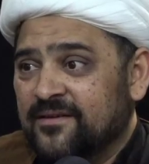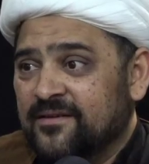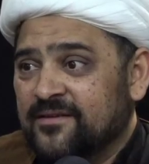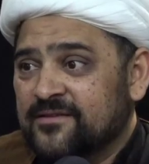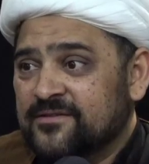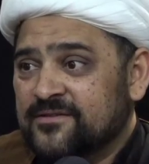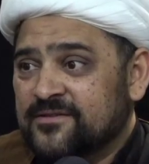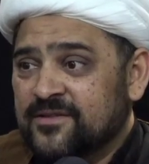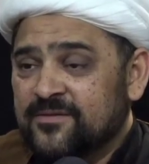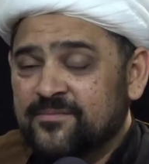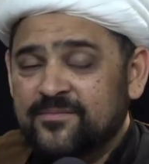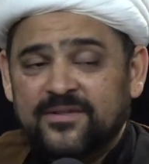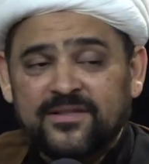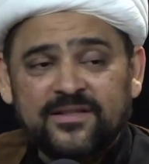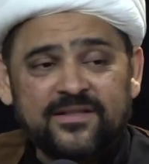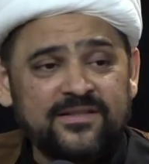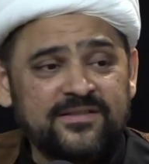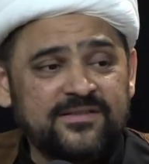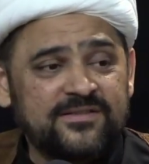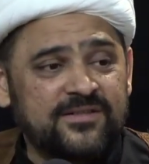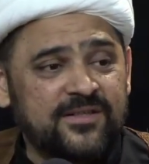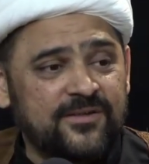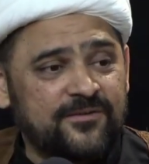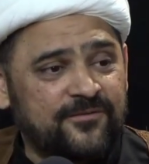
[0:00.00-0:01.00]
Something
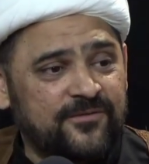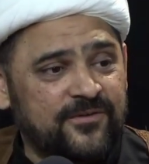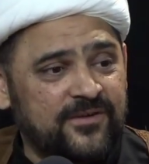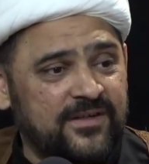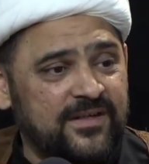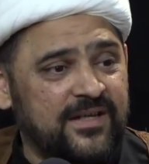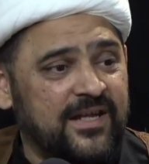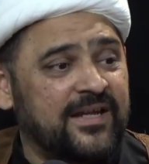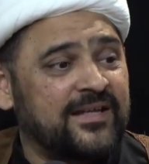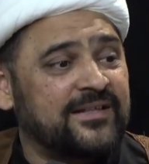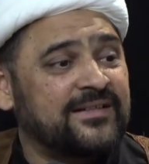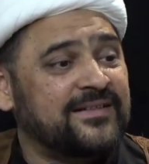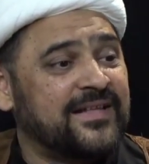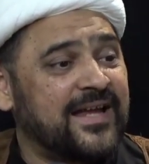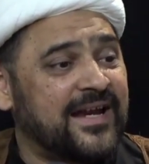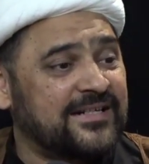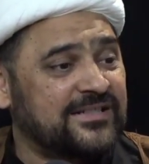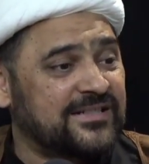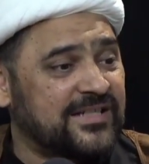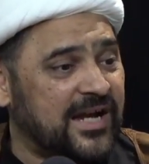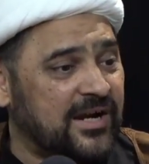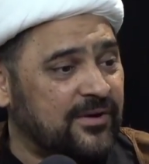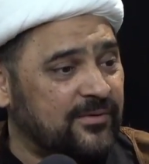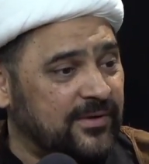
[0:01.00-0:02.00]
is different, and
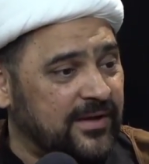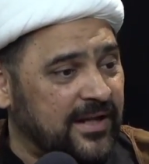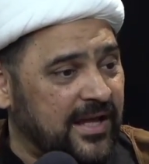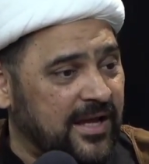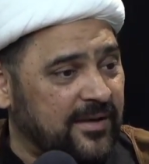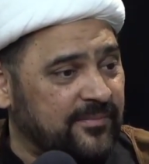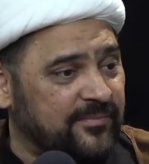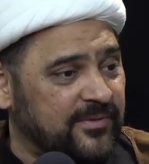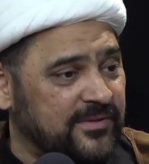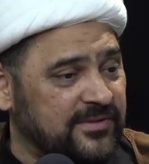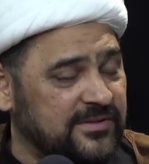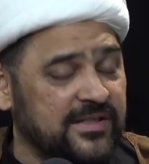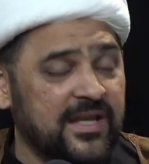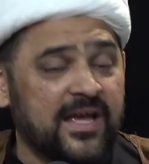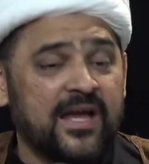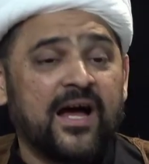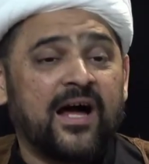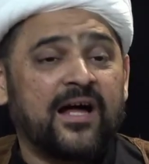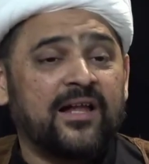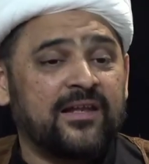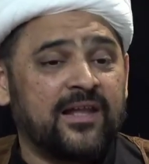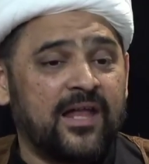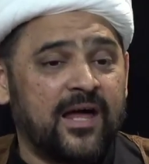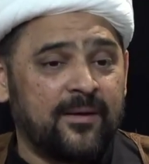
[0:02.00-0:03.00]
that's how it happens.
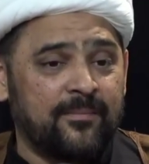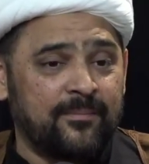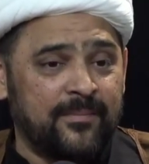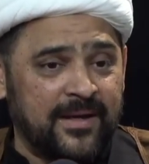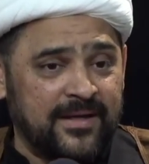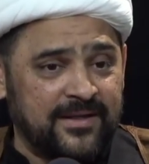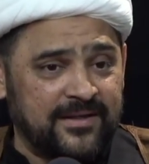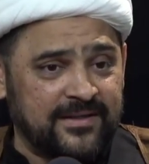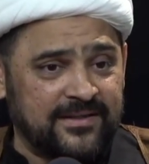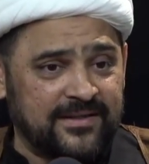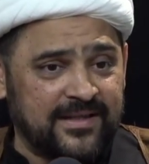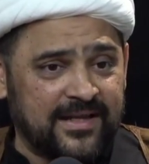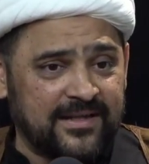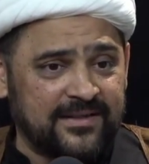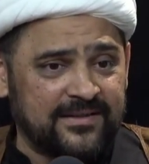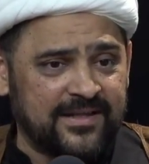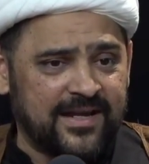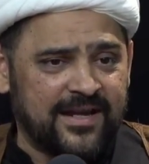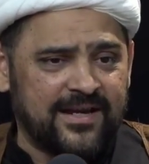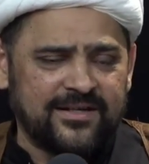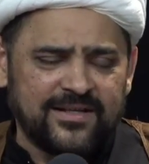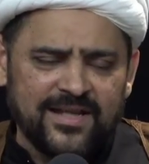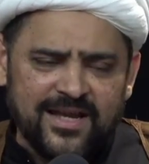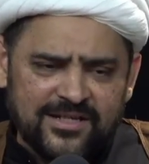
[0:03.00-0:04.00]
Allah made it like
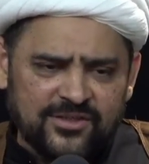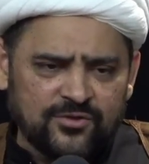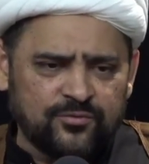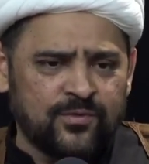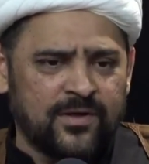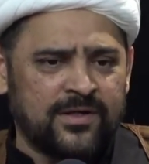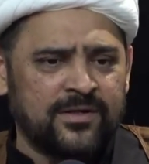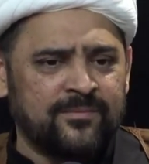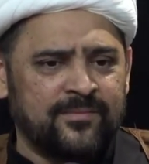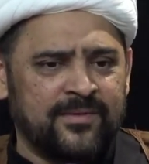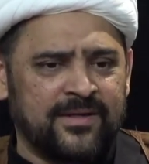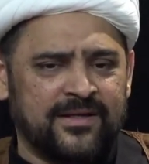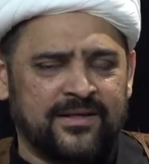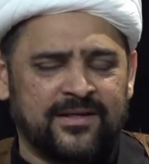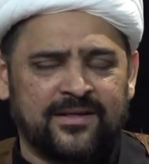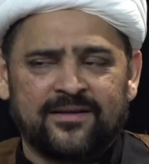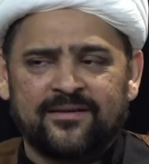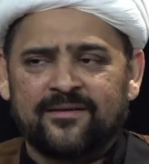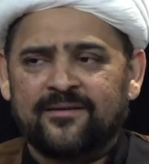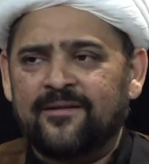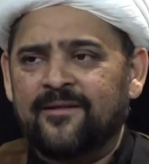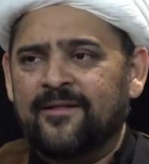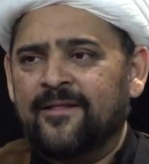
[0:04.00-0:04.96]
that. That's one meaning.